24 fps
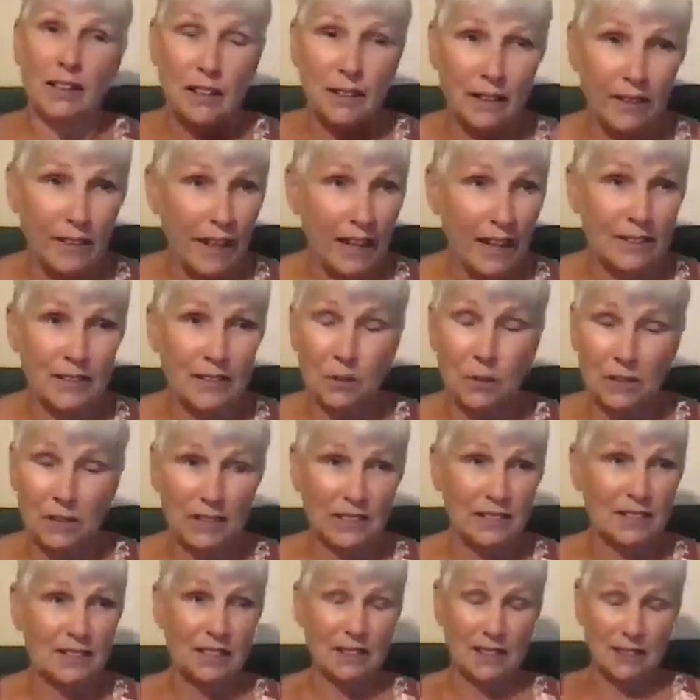That's what
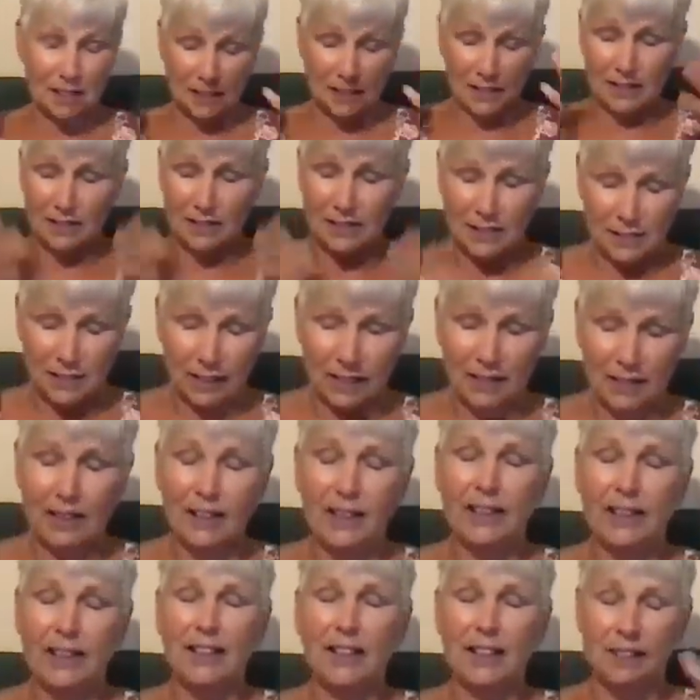this is. This is
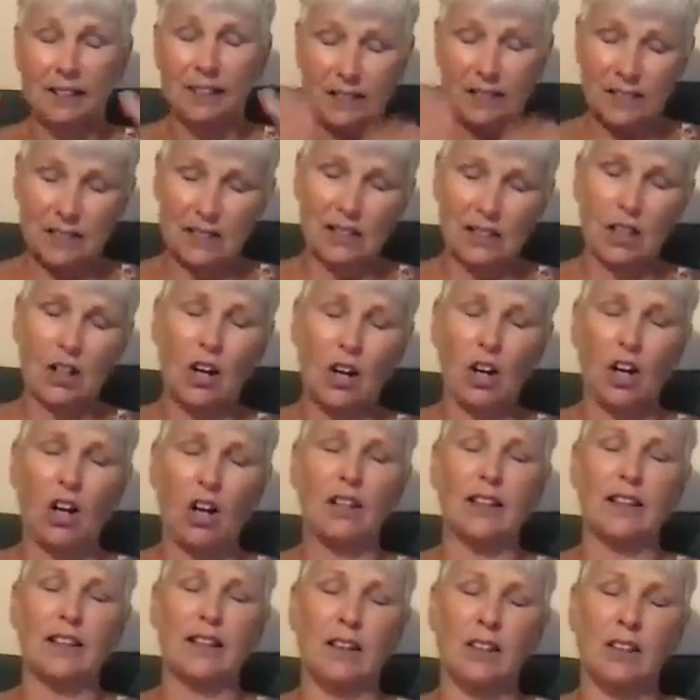a
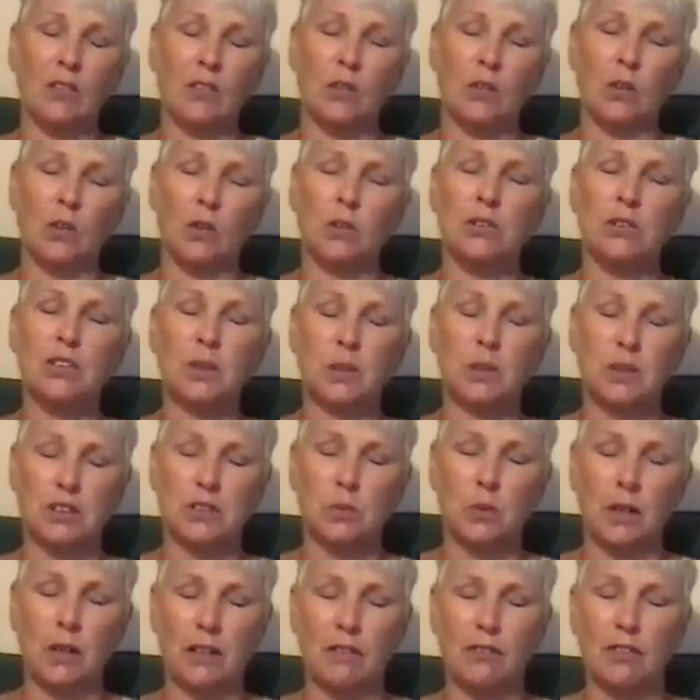calling through. So it's
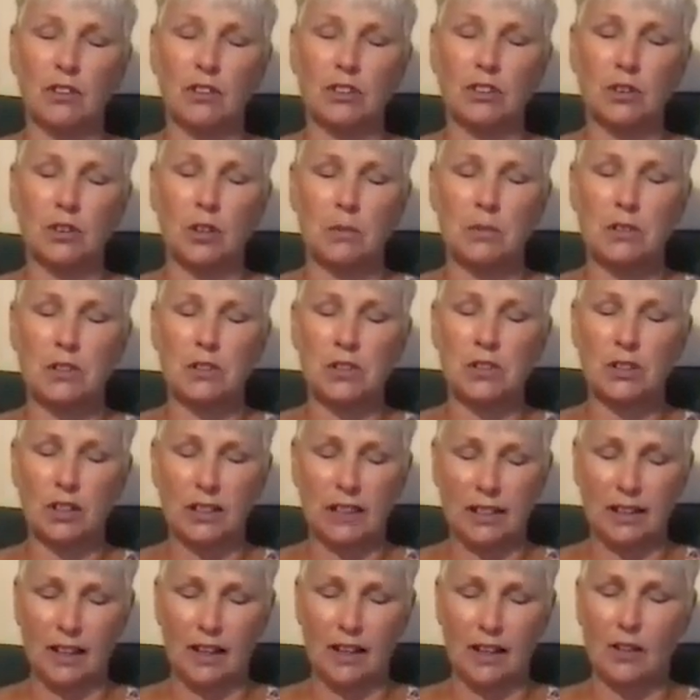wonderful. So I'm just going to
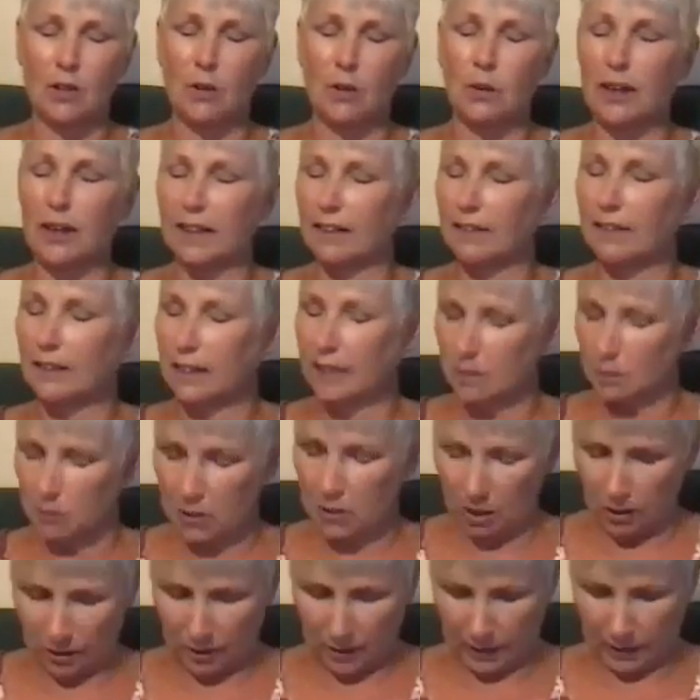get out of the way and let them
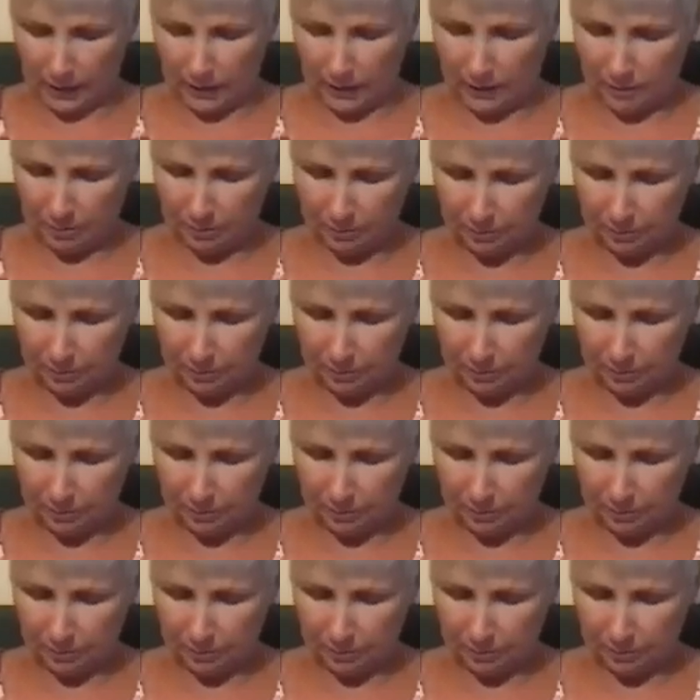talk again.